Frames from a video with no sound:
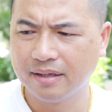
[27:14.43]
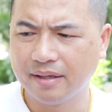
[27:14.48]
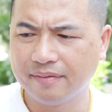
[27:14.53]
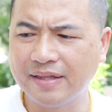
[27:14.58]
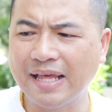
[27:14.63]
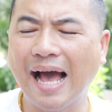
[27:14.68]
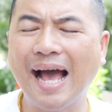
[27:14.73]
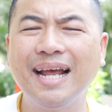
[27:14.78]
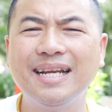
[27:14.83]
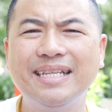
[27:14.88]

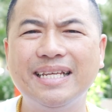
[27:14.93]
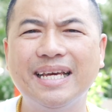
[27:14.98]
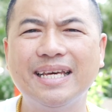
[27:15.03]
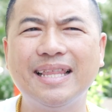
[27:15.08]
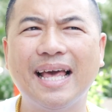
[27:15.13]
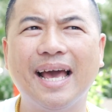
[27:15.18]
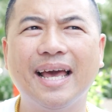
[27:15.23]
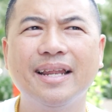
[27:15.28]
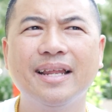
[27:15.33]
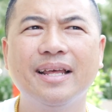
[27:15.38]
idea
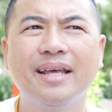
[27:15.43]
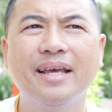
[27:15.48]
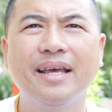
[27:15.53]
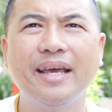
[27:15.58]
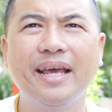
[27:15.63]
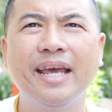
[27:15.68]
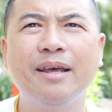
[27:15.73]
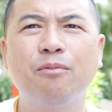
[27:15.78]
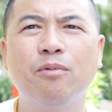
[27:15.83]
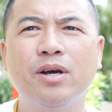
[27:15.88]
that
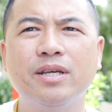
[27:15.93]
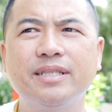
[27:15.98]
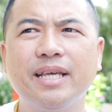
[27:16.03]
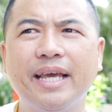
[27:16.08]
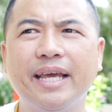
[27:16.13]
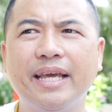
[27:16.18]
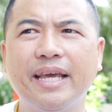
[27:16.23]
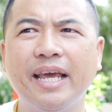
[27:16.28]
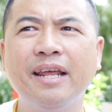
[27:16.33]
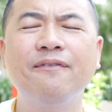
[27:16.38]
it was
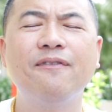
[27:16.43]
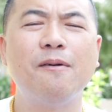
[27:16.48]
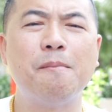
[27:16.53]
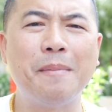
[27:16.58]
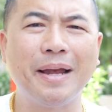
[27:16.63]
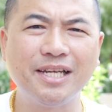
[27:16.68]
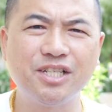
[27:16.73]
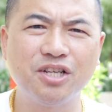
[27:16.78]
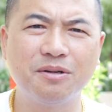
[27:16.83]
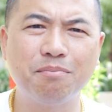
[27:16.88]
a
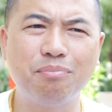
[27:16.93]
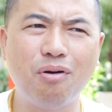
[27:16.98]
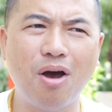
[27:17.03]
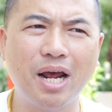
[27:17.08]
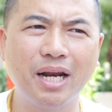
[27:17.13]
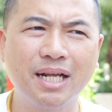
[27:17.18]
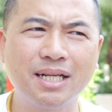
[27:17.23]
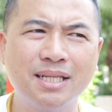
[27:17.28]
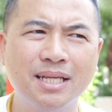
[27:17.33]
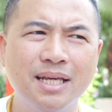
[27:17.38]
information
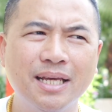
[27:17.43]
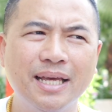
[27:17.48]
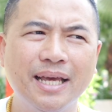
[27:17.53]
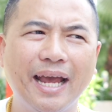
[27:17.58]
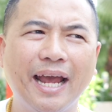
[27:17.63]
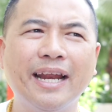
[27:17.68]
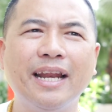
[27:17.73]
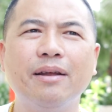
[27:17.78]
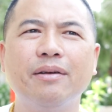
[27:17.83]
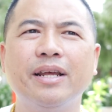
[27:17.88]
product
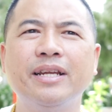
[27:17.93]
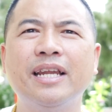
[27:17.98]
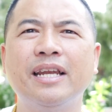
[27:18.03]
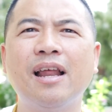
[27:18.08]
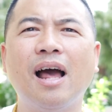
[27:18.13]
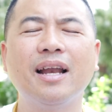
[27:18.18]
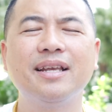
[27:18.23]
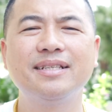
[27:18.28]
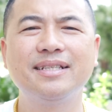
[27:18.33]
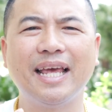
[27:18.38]
and it did
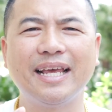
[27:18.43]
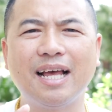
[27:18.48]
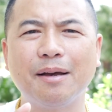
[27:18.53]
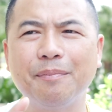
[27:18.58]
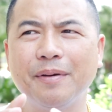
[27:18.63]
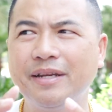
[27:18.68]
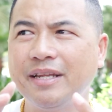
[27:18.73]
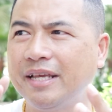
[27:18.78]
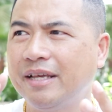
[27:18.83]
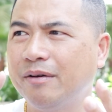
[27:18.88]
not take
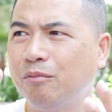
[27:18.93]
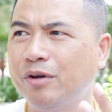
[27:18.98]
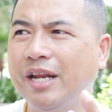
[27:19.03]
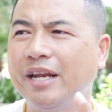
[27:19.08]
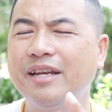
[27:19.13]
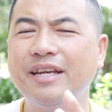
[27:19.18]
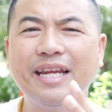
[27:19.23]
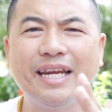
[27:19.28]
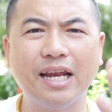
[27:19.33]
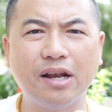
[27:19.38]
up we
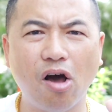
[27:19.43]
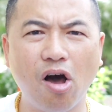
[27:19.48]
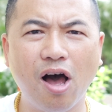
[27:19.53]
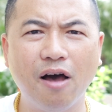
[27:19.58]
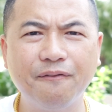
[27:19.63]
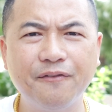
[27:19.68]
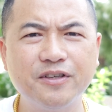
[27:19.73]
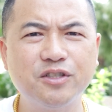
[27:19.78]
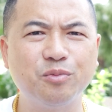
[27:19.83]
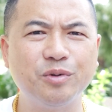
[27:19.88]
didn't need an
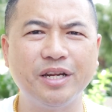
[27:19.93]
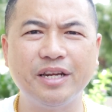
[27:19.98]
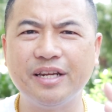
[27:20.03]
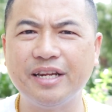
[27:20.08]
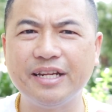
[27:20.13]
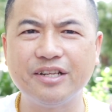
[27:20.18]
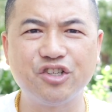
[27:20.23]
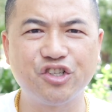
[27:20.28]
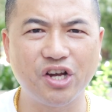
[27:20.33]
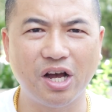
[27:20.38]
office, we
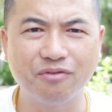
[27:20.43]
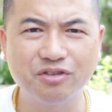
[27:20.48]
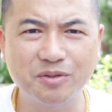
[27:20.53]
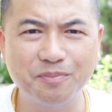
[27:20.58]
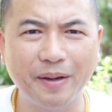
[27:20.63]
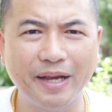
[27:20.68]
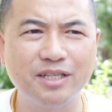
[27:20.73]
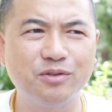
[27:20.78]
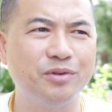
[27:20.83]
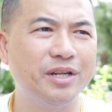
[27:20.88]
didn't need shelf
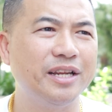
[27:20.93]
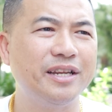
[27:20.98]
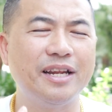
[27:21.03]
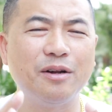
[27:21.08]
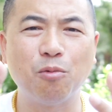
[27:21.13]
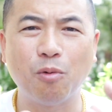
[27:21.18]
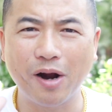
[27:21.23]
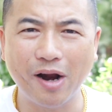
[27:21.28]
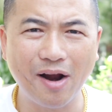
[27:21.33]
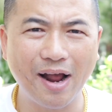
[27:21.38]
space, we didn't need
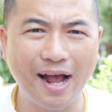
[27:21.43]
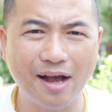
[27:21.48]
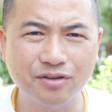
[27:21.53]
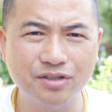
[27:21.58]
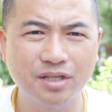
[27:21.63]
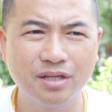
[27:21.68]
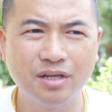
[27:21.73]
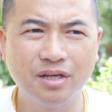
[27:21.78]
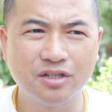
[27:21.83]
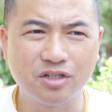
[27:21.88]
a
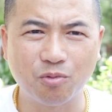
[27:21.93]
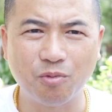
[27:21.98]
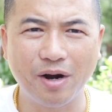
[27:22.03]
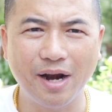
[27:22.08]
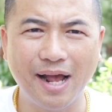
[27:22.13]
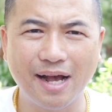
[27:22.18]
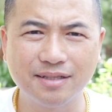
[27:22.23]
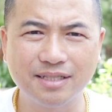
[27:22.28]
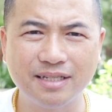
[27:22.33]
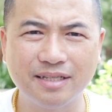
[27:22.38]
warehouse to
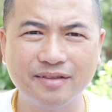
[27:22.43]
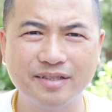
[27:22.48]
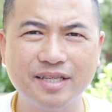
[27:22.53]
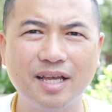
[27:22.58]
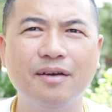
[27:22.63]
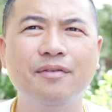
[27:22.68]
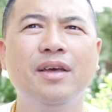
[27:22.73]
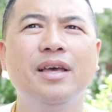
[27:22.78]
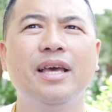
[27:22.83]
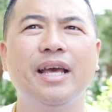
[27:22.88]
warehouse any of this
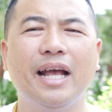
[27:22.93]
stuff.